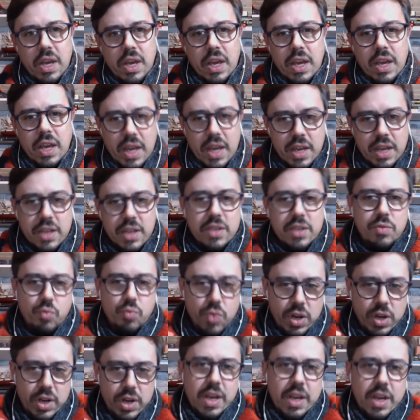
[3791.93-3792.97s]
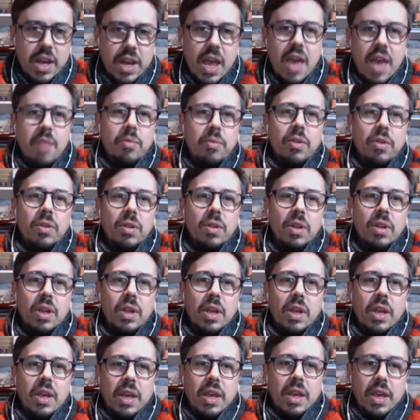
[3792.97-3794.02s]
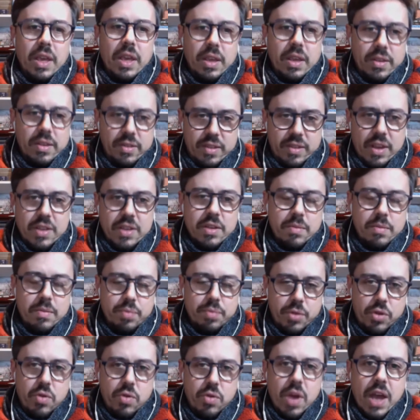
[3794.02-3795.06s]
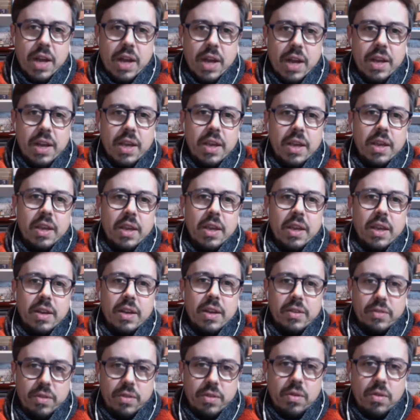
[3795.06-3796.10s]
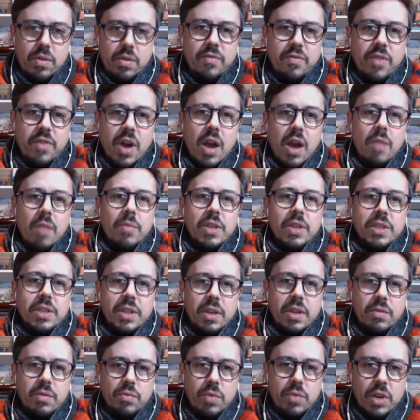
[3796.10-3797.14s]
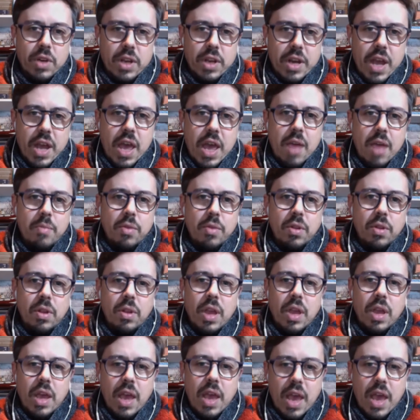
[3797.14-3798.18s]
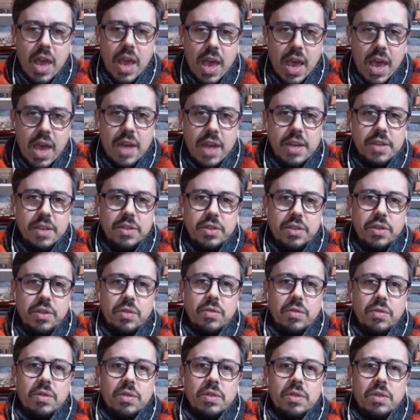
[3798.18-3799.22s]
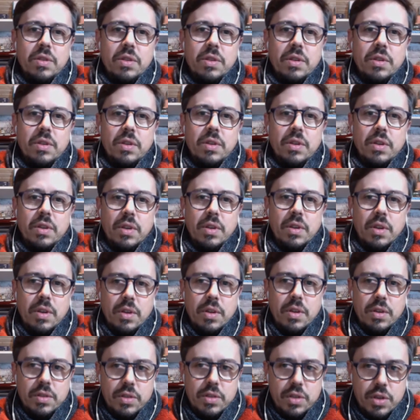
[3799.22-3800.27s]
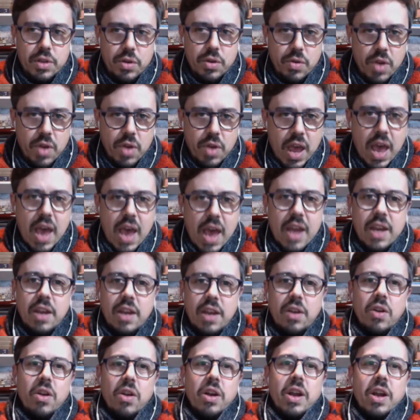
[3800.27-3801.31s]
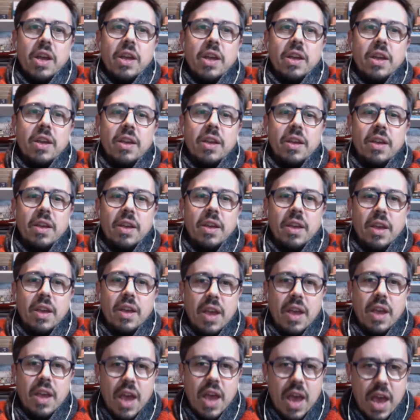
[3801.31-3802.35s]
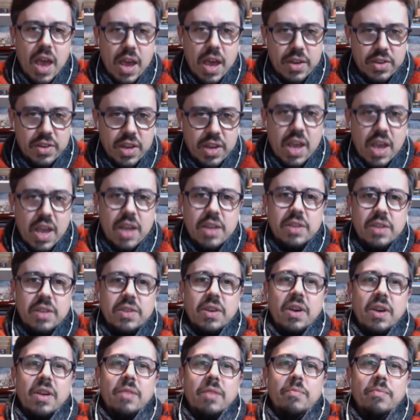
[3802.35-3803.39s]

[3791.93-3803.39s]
It will enable, set up correctly in a school environment, it will enable any student to do any learning at any time.